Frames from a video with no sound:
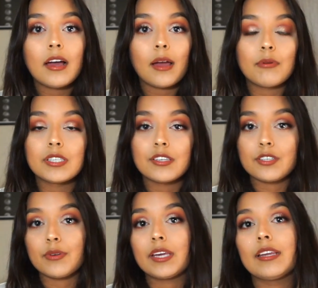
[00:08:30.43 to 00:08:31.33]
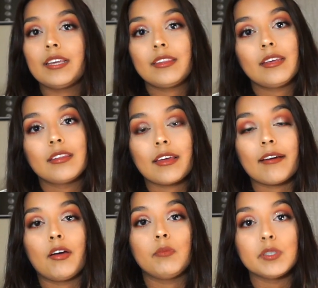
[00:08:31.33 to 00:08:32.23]
I wasn't doing anything that
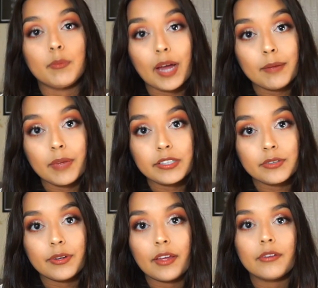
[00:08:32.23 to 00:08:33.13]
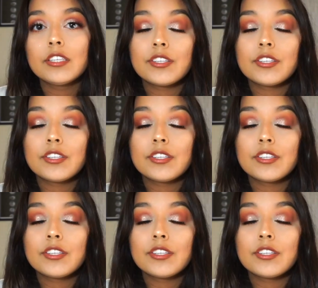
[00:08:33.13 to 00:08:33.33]
helped my mental health.